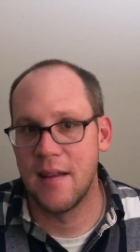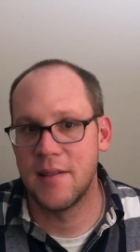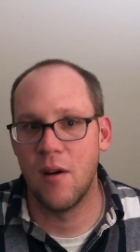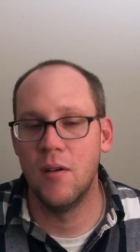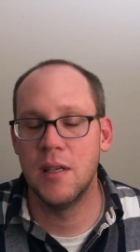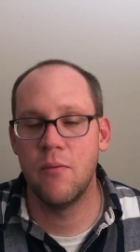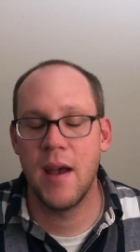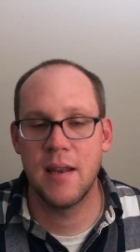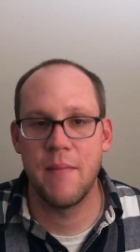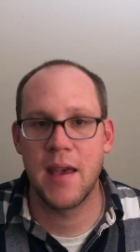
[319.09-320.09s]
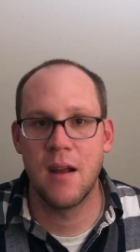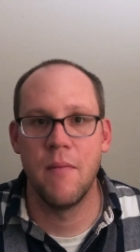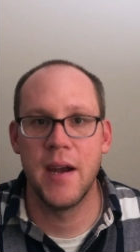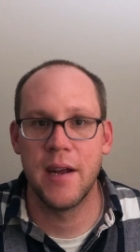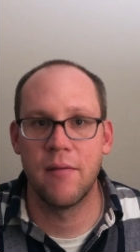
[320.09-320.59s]
It's the only way to make your
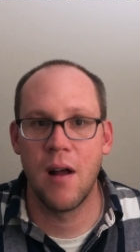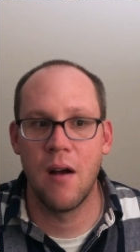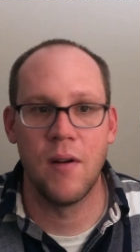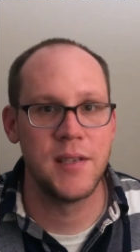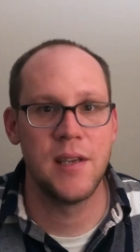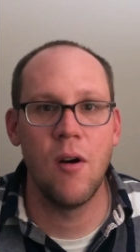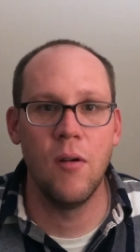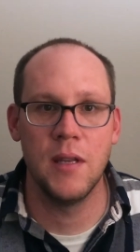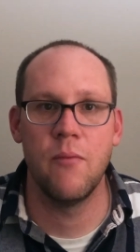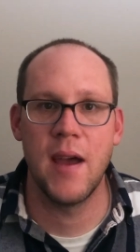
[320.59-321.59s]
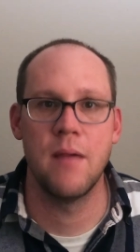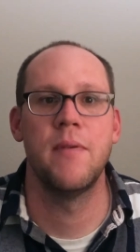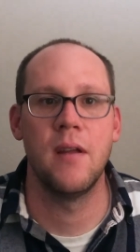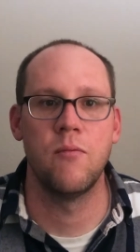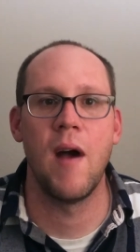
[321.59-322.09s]
money grow. It's the only way to
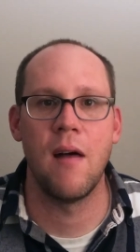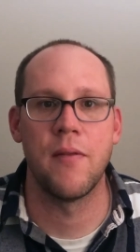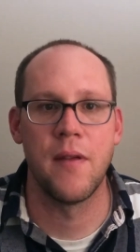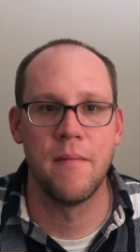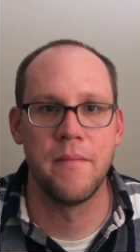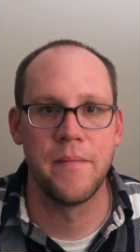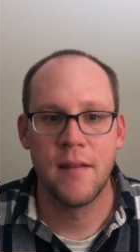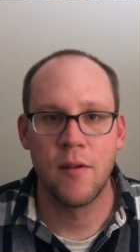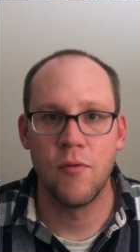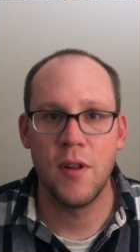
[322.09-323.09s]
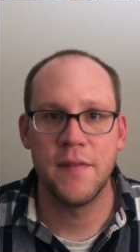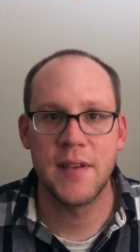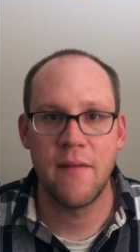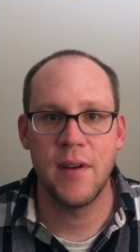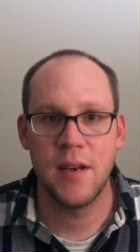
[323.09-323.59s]
build wealth. The rule of
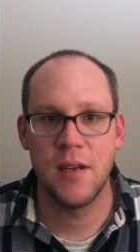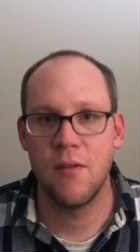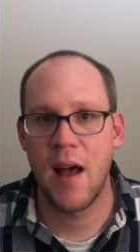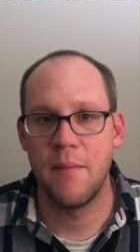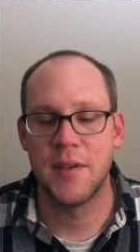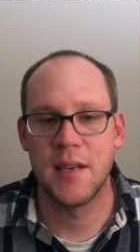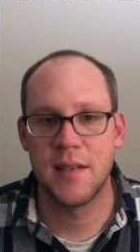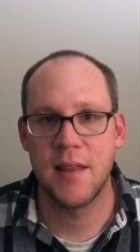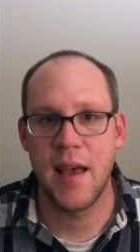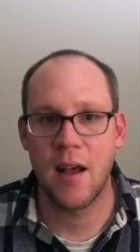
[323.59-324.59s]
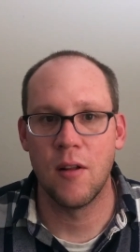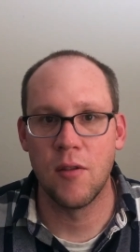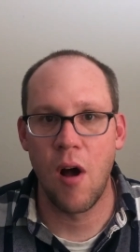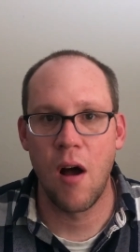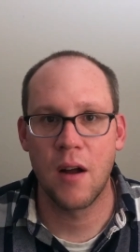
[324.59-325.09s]
72 helps us think
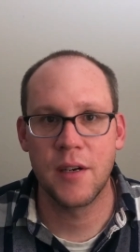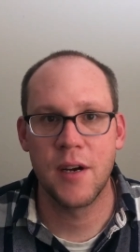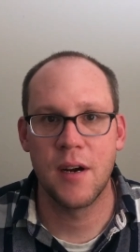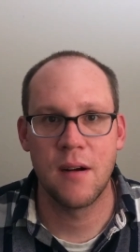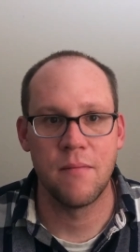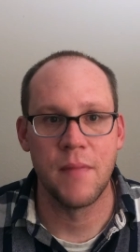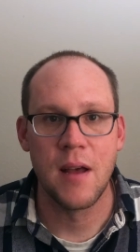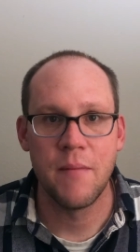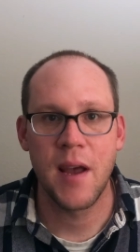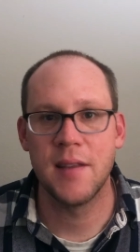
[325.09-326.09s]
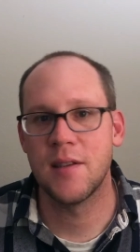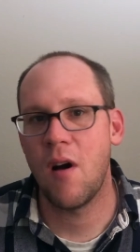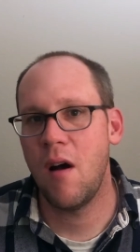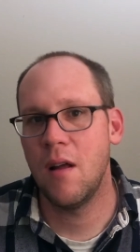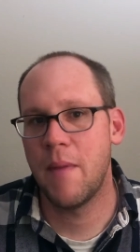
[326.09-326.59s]
long-term because it's
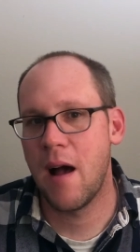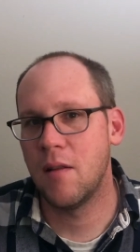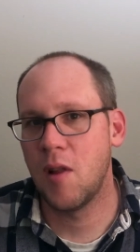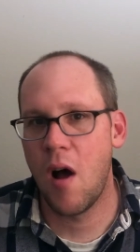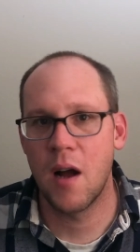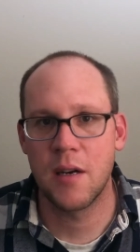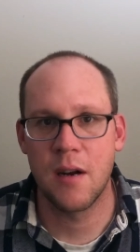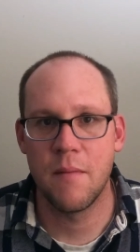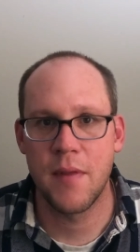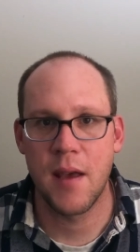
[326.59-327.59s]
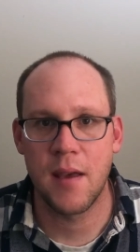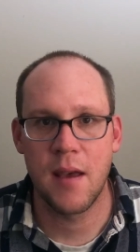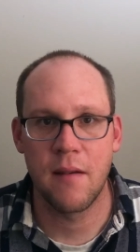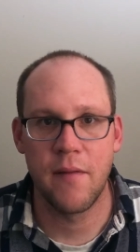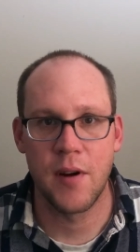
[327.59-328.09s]
all about long-term
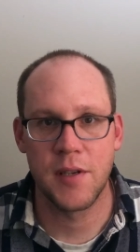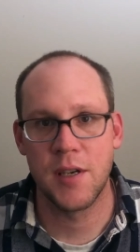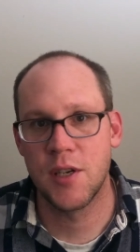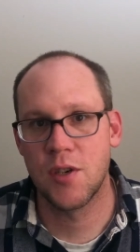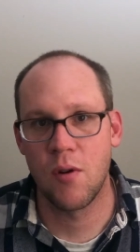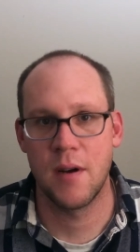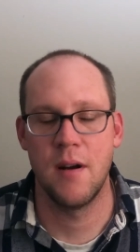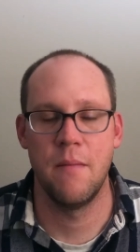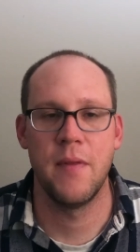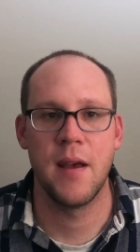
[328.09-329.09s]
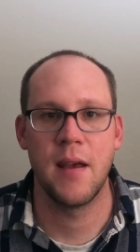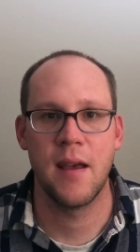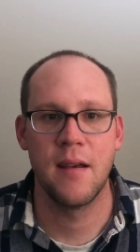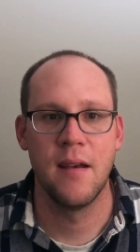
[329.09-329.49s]
thinking versus short-term thinking.